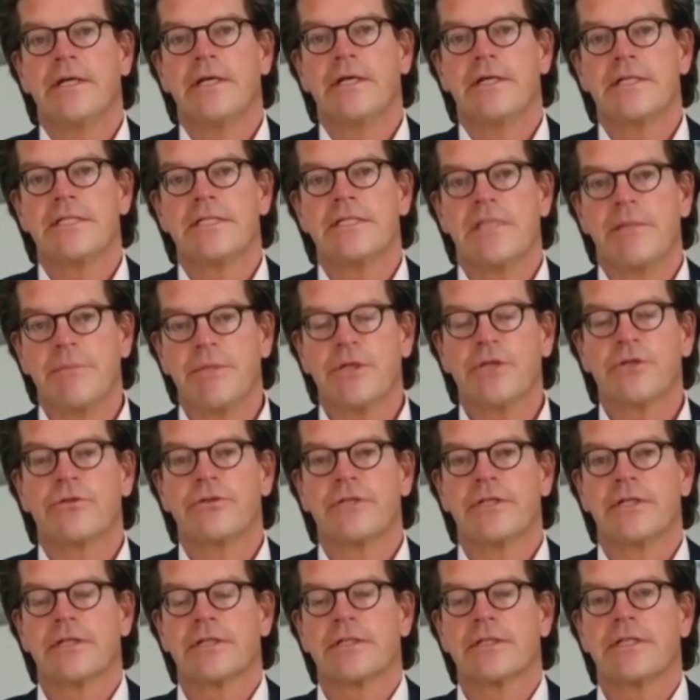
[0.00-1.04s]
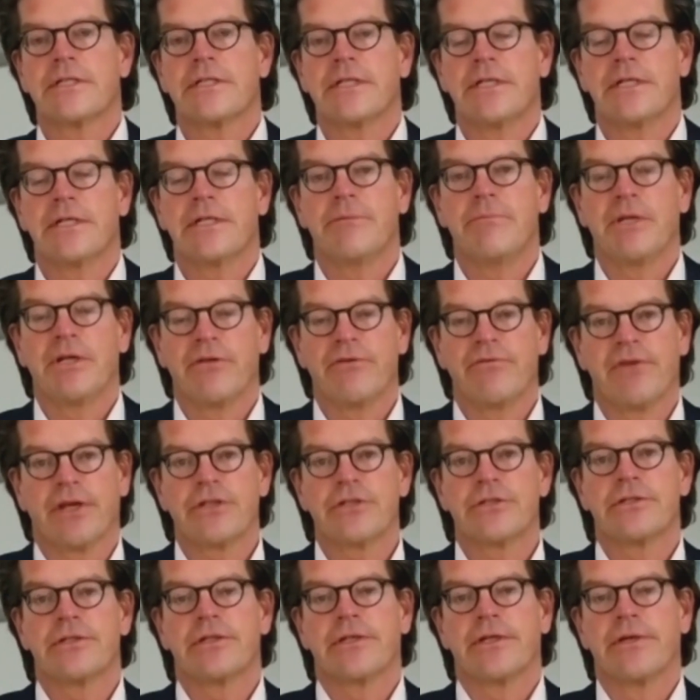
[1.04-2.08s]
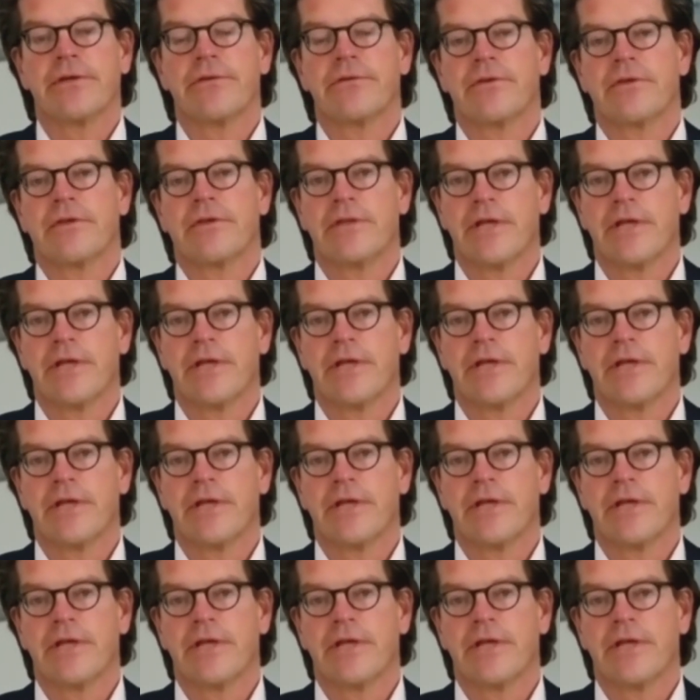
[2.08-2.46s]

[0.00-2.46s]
uh, semiconductor uh, manufacturing is.